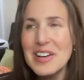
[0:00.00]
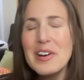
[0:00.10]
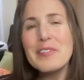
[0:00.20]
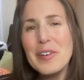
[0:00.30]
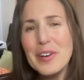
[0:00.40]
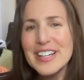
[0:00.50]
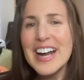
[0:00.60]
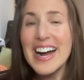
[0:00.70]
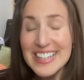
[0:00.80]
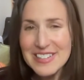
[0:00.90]
for a
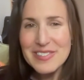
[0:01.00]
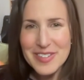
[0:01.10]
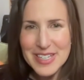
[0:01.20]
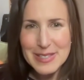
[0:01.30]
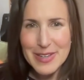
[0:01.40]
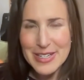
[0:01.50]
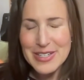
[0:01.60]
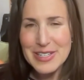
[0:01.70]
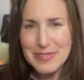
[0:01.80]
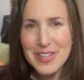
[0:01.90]
kind of free speech,
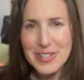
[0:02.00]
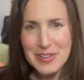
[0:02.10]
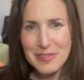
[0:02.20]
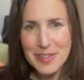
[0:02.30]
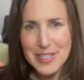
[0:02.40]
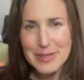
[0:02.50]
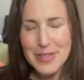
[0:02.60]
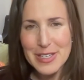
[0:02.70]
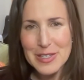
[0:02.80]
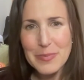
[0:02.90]
his vision of free
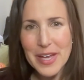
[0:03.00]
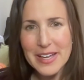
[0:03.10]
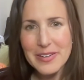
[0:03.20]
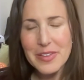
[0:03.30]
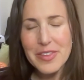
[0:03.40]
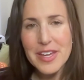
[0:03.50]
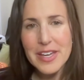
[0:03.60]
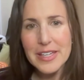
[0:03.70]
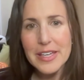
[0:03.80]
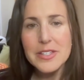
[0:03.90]
speech, but I don't
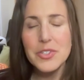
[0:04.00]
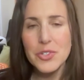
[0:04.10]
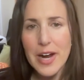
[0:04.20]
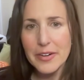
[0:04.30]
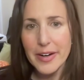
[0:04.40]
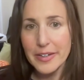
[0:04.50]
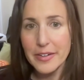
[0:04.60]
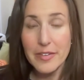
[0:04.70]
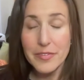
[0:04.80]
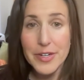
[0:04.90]
think his track record
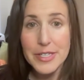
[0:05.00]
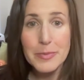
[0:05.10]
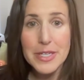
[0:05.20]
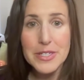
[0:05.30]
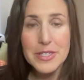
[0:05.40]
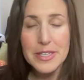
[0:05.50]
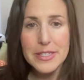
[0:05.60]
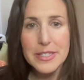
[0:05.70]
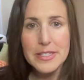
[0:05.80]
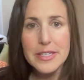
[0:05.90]
on free speech is
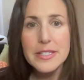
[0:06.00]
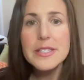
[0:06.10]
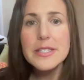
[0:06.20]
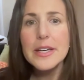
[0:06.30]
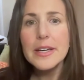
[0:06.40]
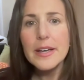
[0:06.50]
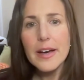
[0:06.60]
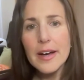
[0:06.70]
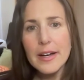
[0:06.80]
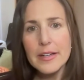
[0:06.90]
consistent.
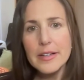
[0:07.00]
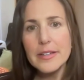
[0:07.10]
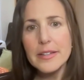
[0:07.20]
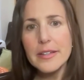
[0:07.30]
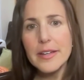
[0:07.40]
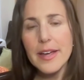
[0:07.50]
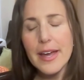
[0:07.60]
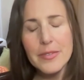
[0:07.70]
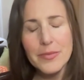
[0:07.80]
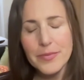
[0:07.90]
And
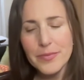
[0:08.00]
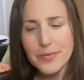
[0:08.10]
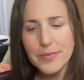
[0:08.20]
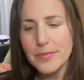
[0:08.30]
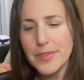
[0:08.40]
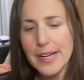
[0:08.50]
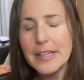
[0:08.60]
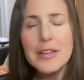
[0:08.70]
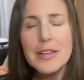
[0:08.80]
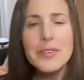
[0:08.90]
I could
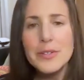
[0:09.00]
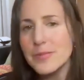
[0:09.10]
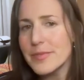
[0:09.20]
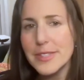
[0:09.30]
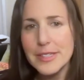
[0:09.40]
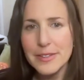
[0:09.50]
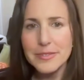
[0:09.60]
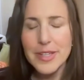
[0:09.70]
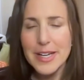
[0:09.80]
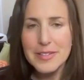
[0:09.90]
give you,
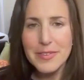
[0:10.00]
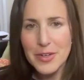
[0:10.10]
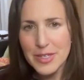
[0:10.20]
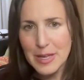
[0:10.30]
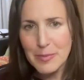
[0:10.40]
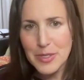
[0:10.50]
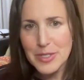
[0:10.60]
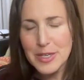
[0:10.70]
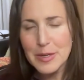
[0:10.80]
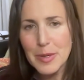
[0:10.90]
lots of other examples
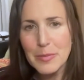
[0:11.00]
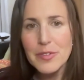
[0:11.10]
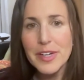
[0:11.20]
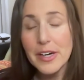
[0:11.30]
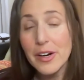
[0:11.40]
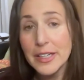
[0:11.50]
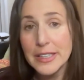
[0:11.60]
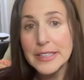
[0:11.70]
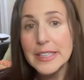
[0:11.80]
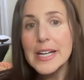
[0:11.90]
there, but moving on,